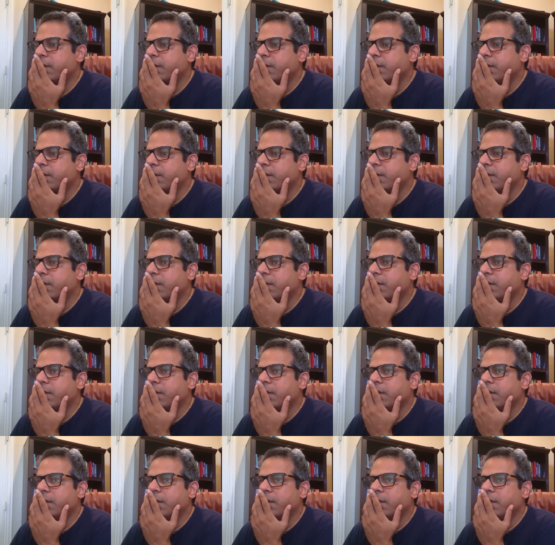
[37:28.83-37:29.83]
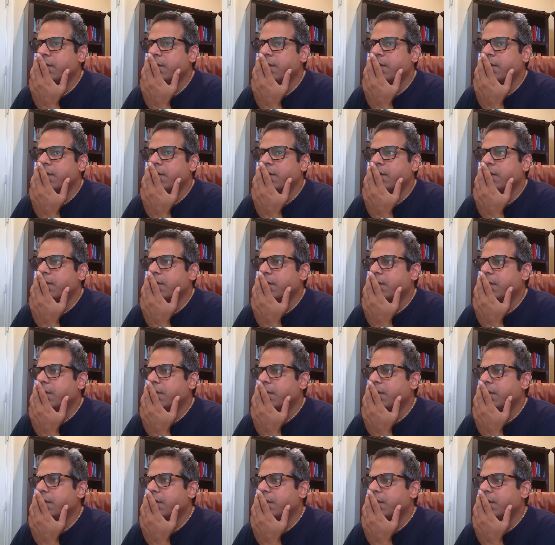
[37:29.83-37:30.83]

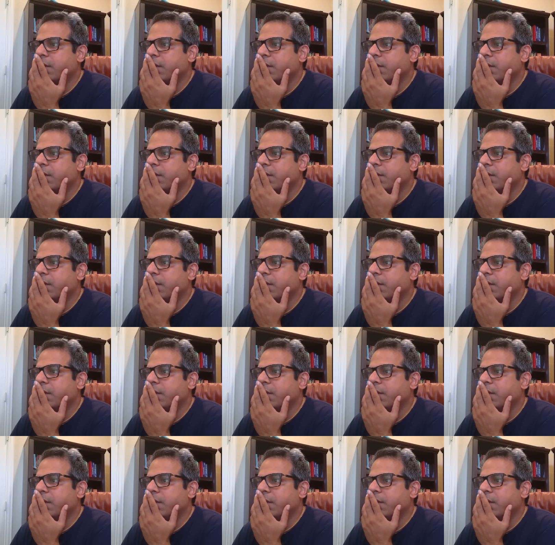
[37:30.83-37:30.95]
(silence)